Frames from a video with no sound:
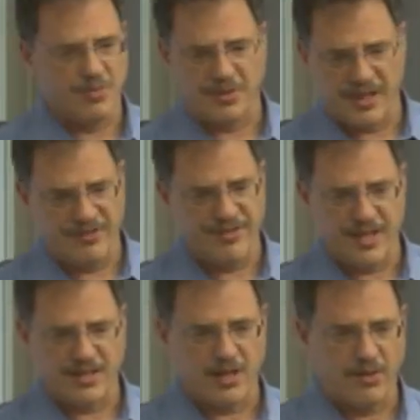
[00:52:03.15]
belief
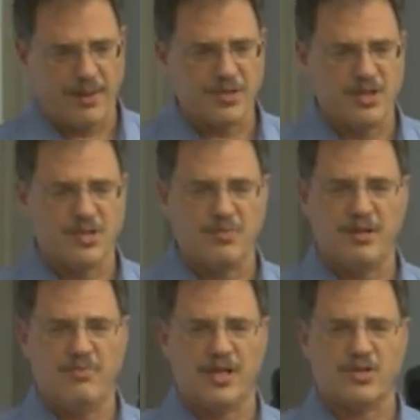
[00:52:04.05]
that the corruption has
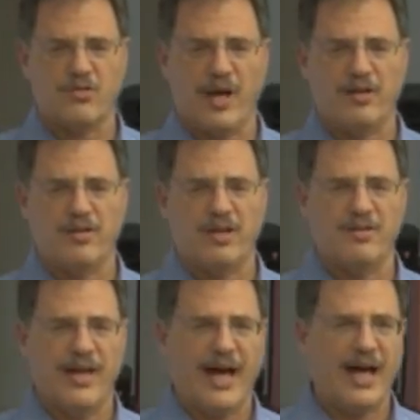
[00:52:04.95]
been much greater
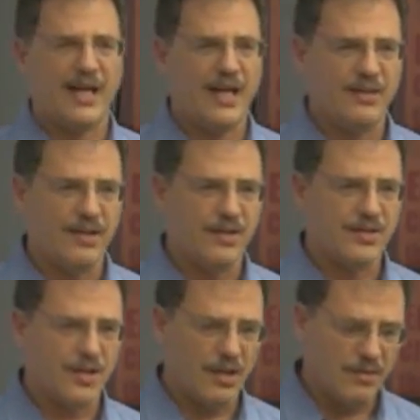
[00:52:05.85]
than that and
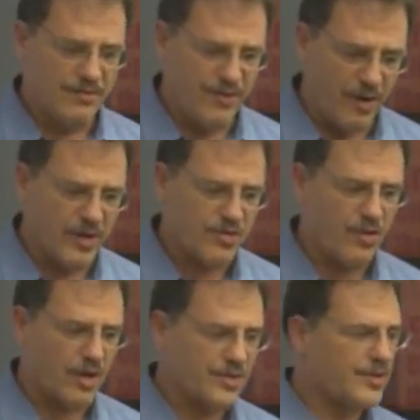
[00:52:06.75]
there's a very
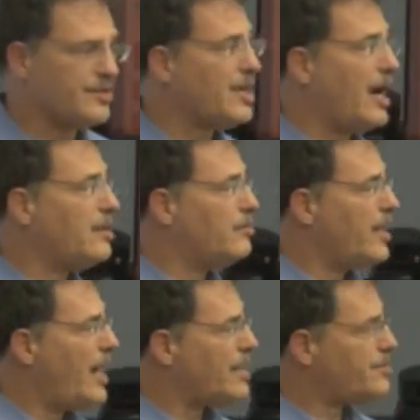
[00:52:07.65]
strong societal
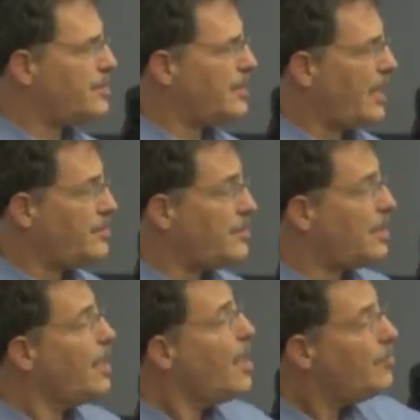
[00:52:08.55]
reaction against
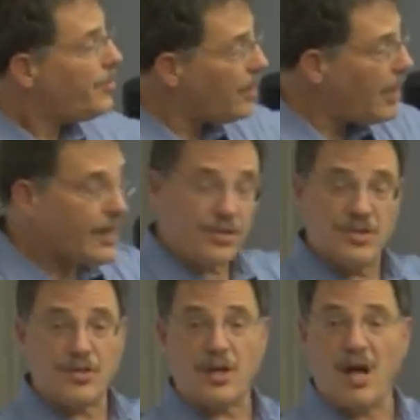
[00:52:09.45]
it but
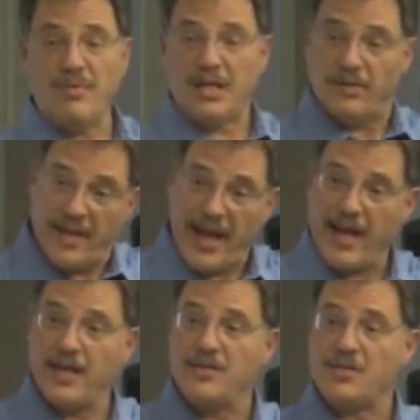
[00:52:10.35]
elections are coming the
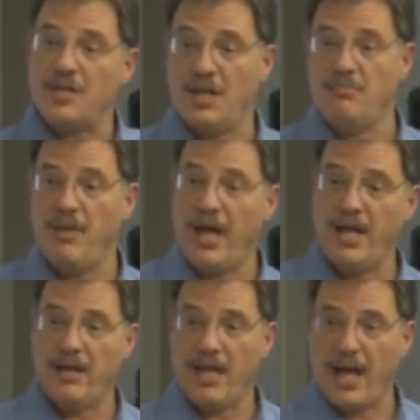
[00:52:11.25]
ANC in
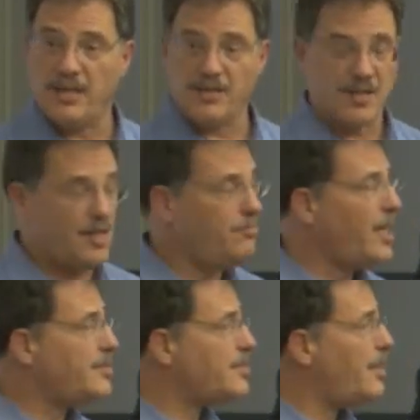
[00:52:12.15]
May the ANC
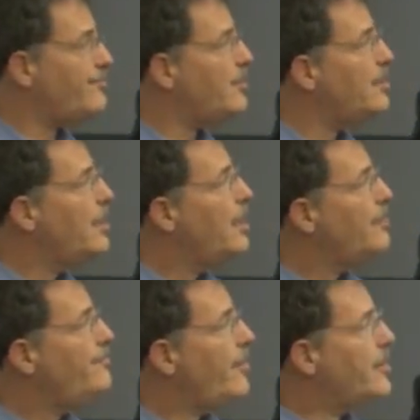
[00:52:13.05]
may suffer
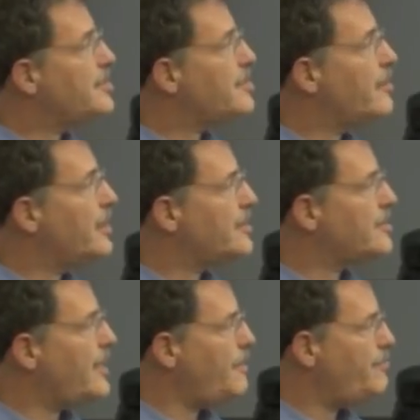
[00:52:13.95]
very serious
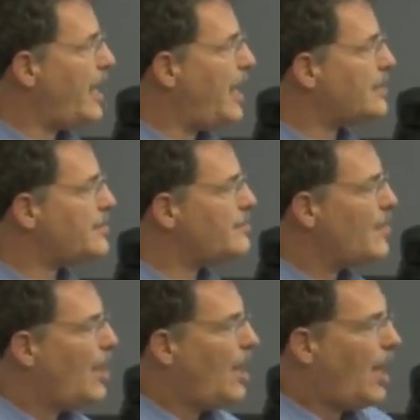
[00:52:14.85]
setbacks
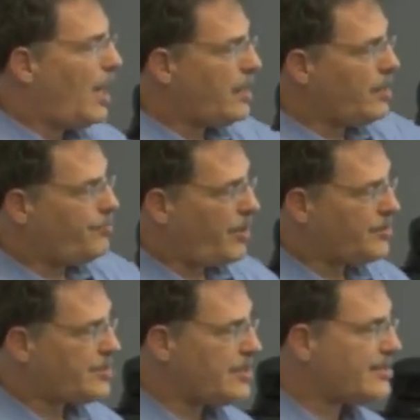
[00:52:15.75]
I'm going to
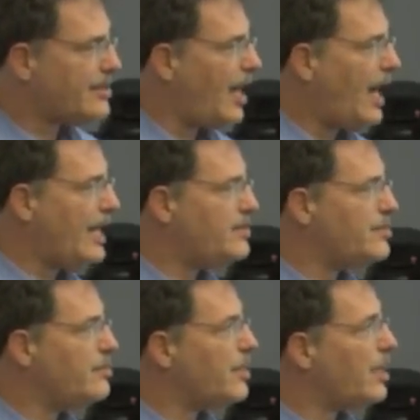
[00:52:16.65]
post these
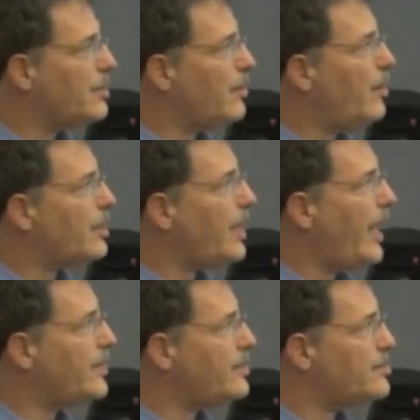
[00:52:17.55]
slides you can look
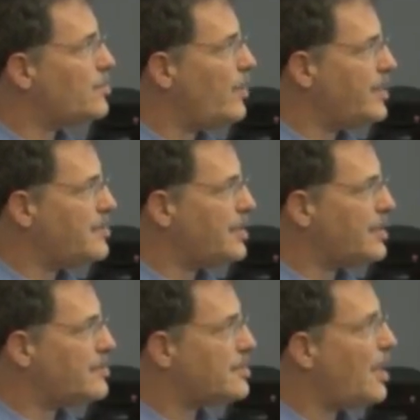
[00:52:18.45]
at these
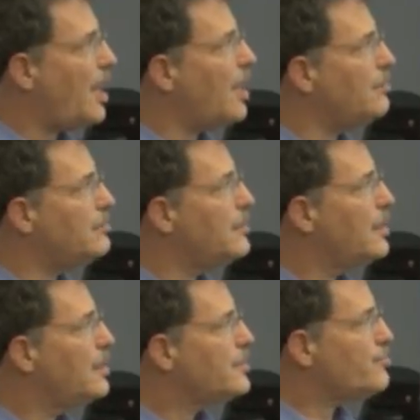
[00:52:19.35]
26 um,
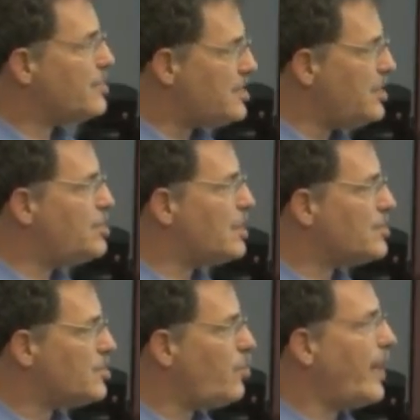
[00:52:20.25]

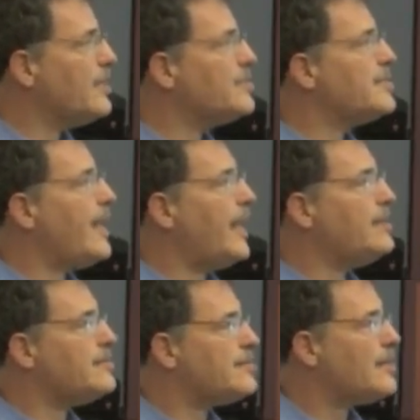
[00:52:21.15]
strategic swing
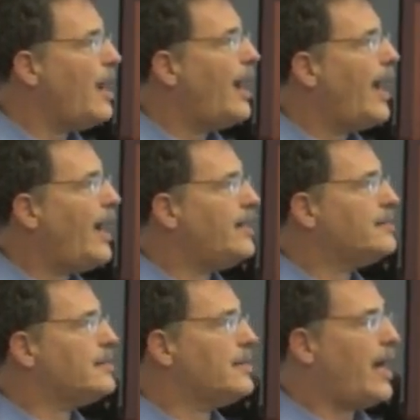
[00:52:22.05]
states
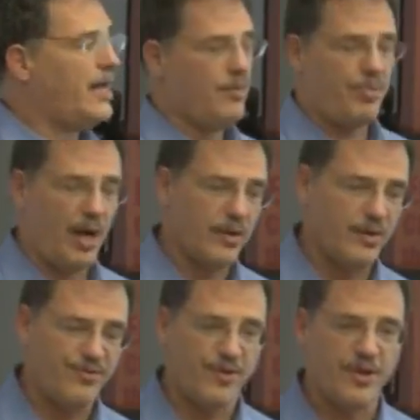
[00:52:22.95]
and kind of
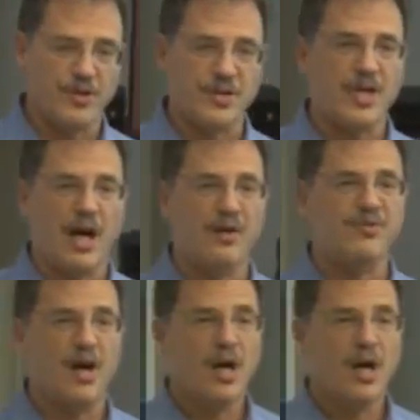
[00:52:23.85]
ponder for yourself